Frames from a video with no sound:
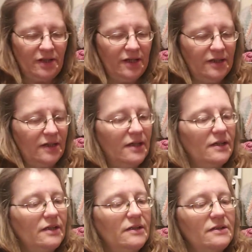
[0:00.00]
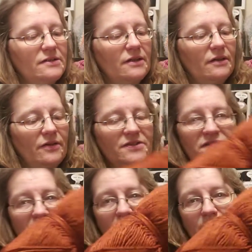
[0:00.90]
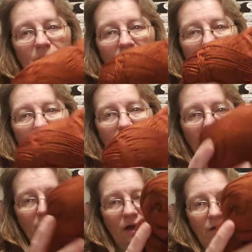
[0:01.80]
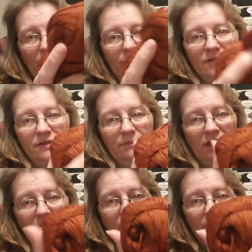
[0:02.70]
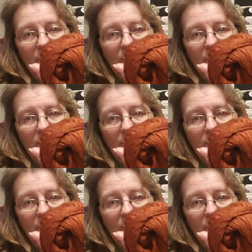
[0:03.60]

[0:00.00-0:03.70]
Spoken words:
like it is the same yarn to me.